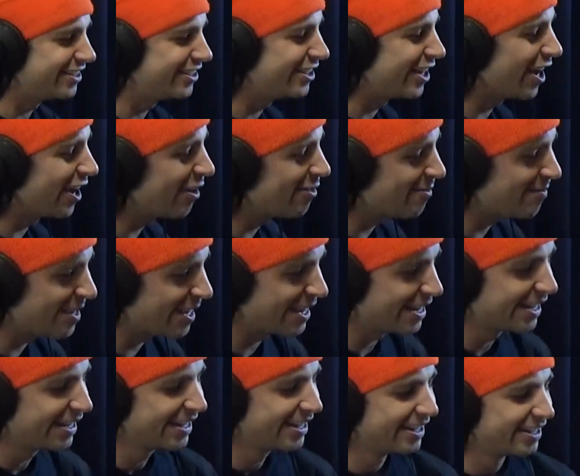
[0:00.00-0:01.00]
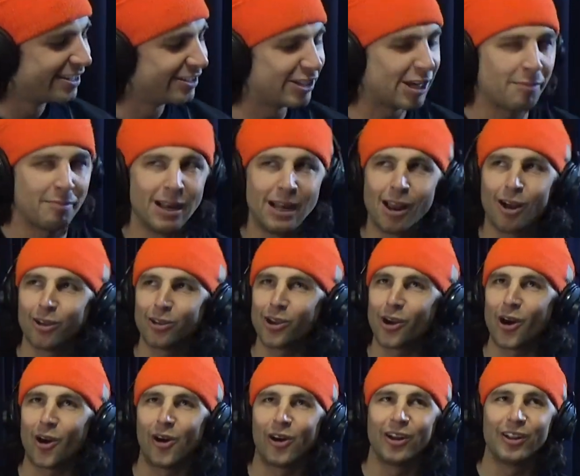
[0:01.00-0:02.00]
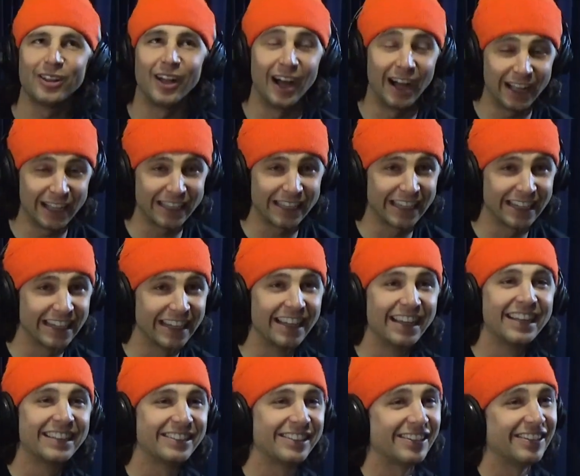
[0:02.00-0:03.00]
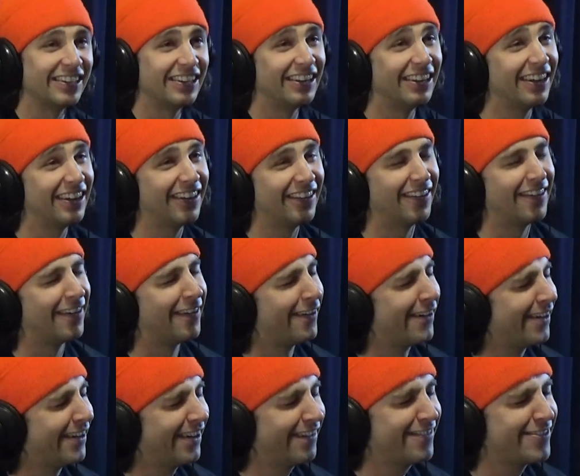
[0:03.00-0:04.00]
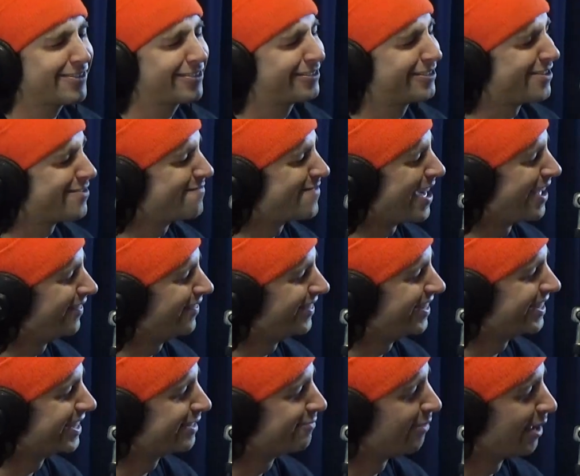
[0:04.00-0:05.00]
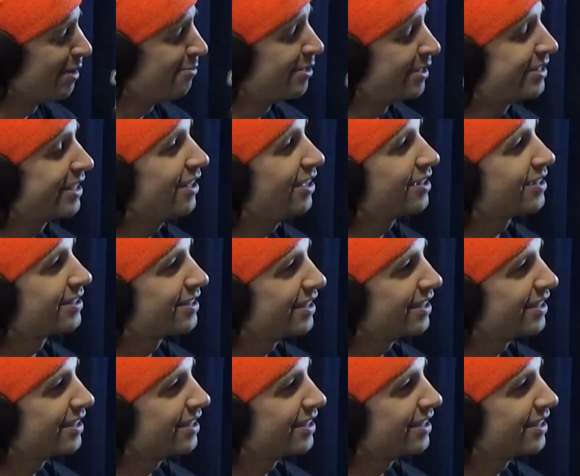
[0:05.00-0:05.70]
Jeremy Lanyon, Onion, dude. Oh, I feel so bad for this. But I'm gonna tell it